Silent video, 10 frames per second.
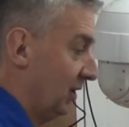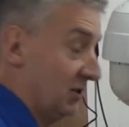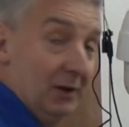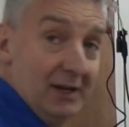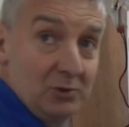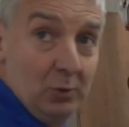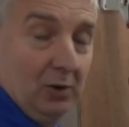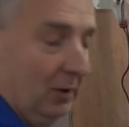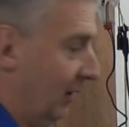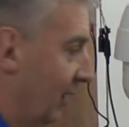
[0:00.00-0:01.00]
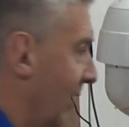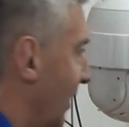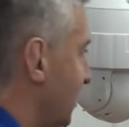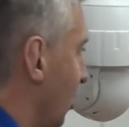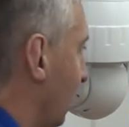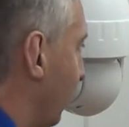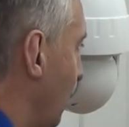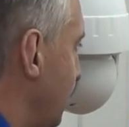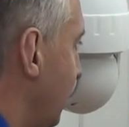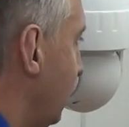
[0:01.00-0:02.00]
it this way, it's quick. So the
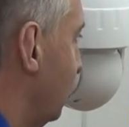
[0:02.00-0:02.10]
first thing